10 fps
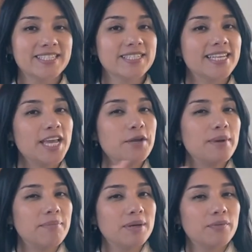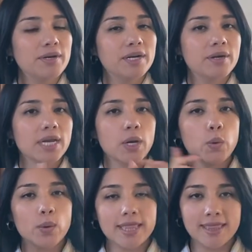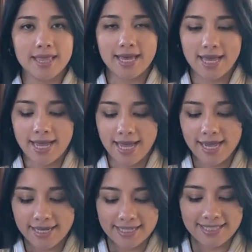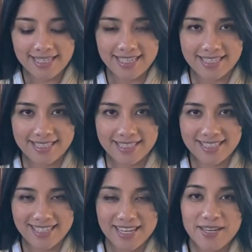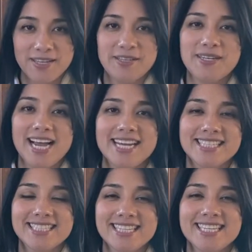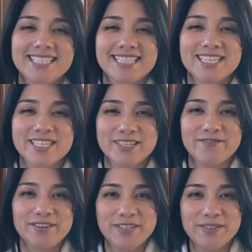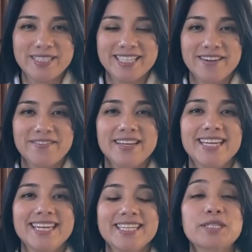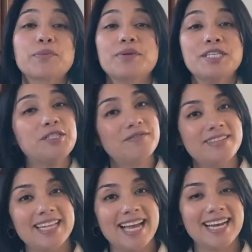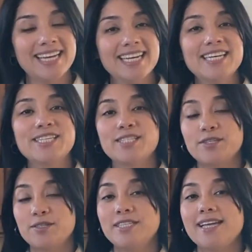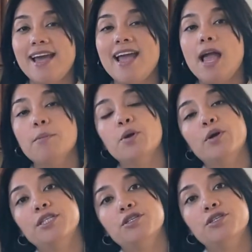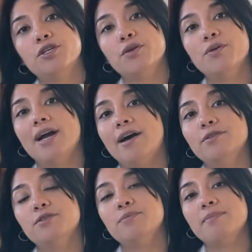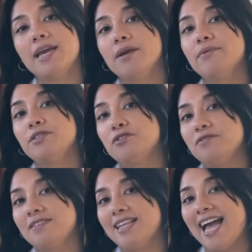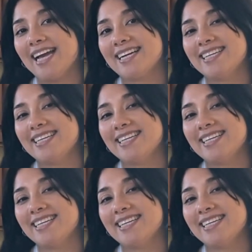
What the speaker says: Today you might be wondering, what the heck is this? You guys, it's the good for you stuff. It is Rejuvalec. So today I'm going to show you how to make Rejuvalec.